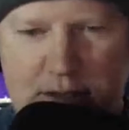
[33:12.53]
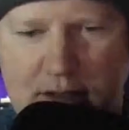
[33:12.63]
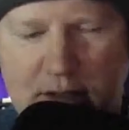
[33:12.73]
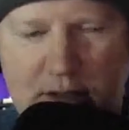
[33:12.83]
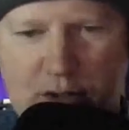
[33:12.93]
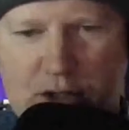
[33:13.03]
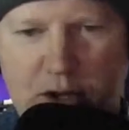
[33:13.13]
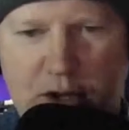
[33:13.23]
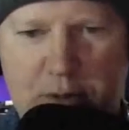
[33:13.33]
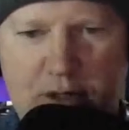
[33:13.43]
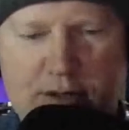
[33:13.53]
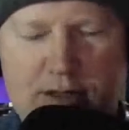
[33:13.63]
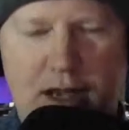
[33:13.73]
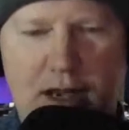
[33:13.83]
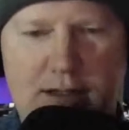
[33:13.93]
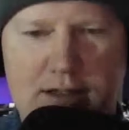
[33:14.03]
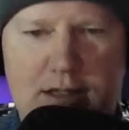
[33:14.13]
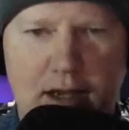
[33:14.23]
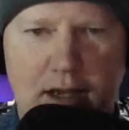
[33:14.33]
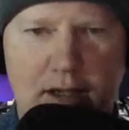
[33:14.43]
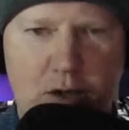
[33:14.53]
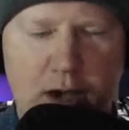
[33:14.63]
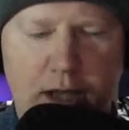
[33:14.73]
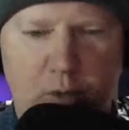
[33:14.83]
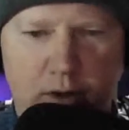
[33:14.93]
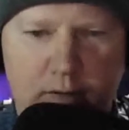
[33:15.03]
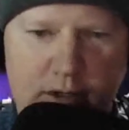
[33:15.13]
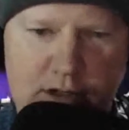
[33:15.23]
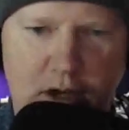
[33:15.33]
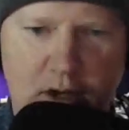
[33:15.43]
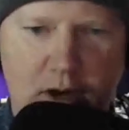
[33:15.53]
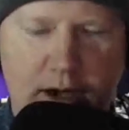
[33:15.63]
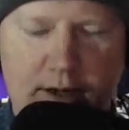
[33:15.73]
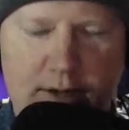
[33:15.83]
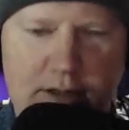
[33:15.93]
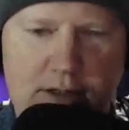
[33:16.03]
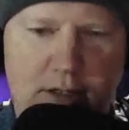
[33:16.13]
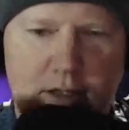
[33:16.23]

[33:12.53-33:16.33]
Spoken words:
you showed up in those days and you had one of the songwriters